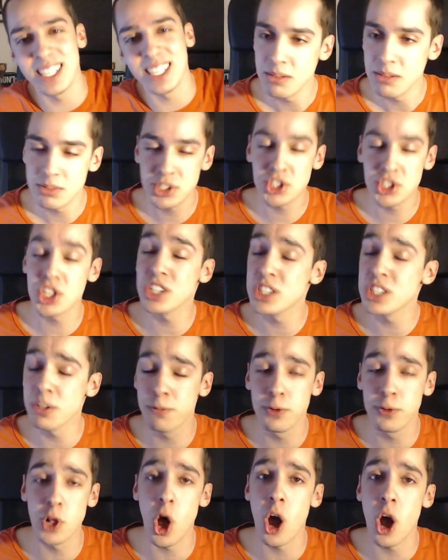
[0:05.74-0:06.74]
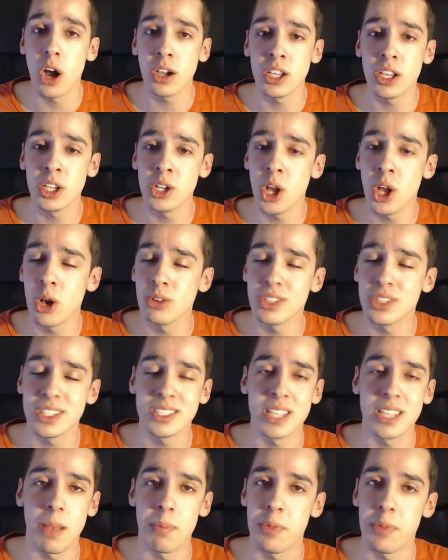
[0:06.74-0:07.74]
It's just a vlog, you know, just
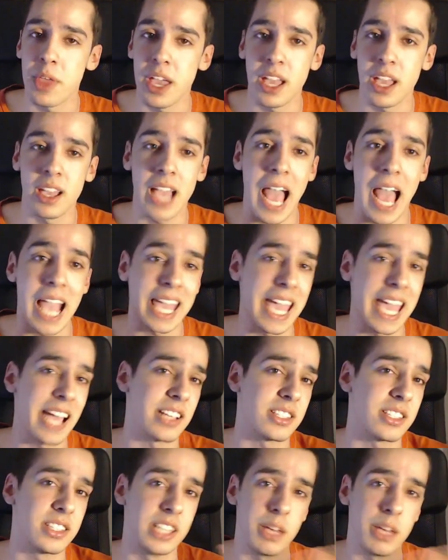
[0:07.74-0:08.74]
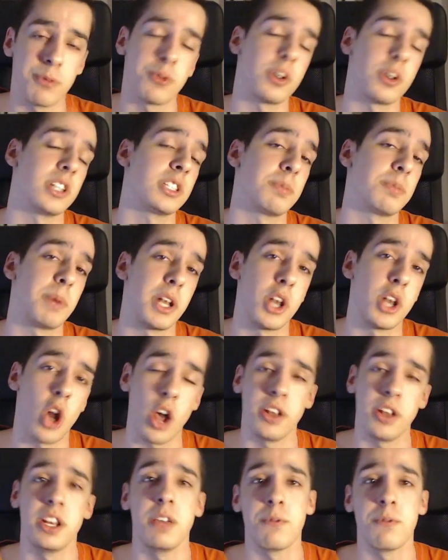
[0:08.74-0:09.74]
something I guess different but not
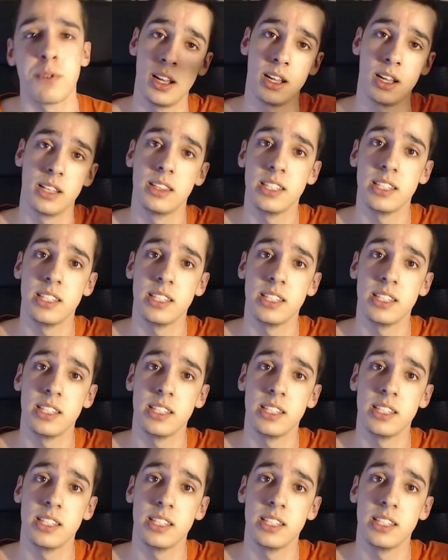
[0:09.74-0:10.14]
different.